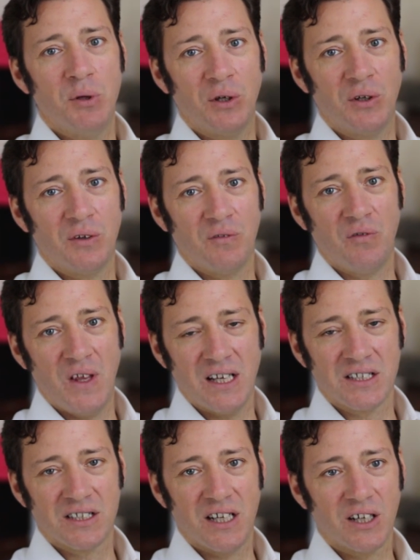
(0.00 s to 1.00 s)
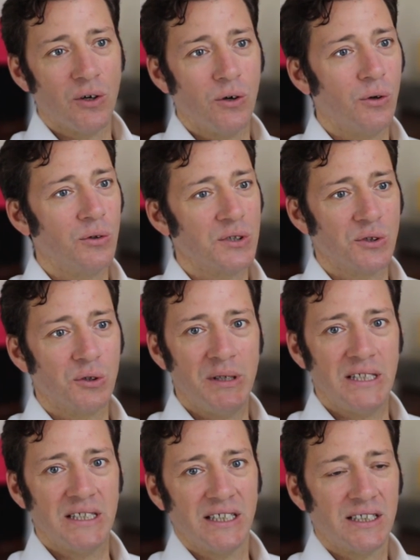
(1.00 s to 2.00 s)
book things like calls or
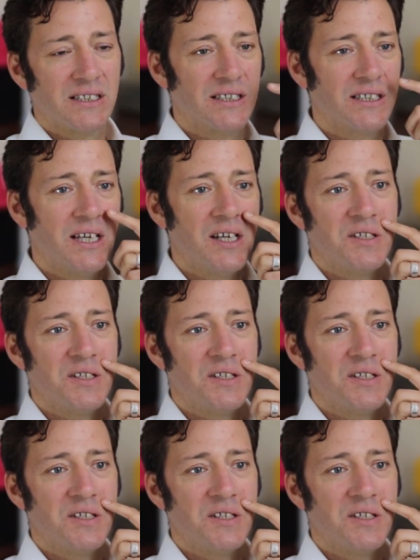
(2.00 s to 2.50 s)
meetings